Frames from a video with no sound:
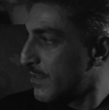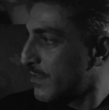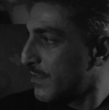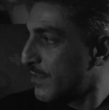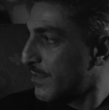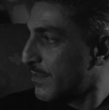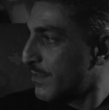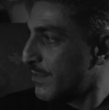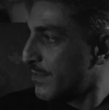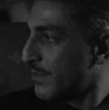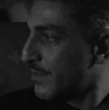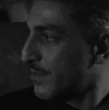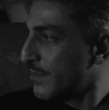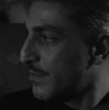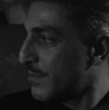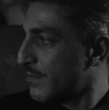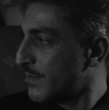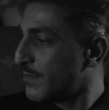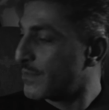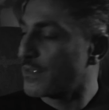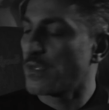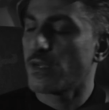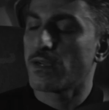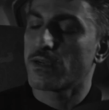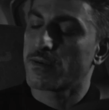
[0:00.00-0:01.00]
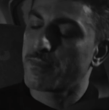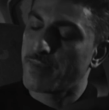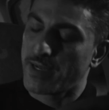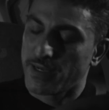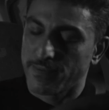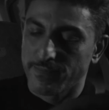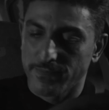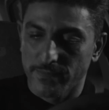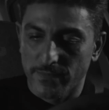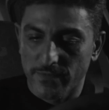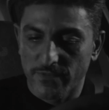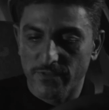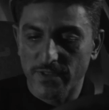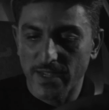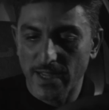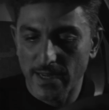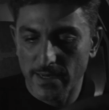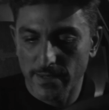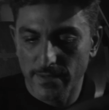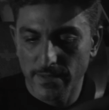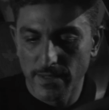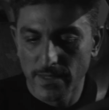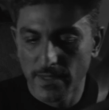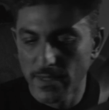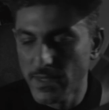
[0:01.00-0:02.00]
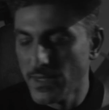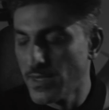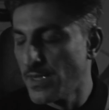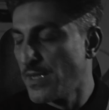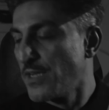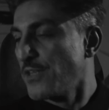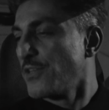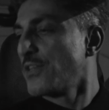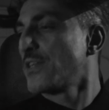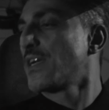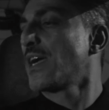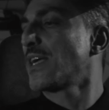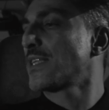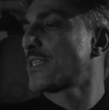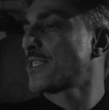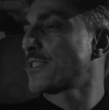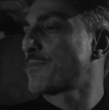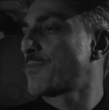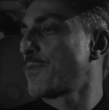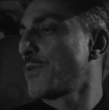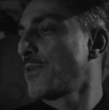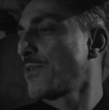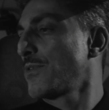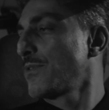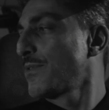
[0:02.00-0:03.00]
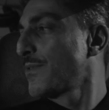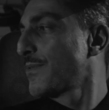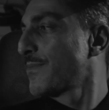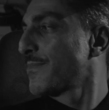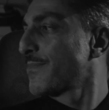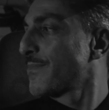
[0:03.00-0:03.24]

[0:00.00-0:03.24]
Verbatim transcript: So what? Oh, come on. Yeah. You got this, bro.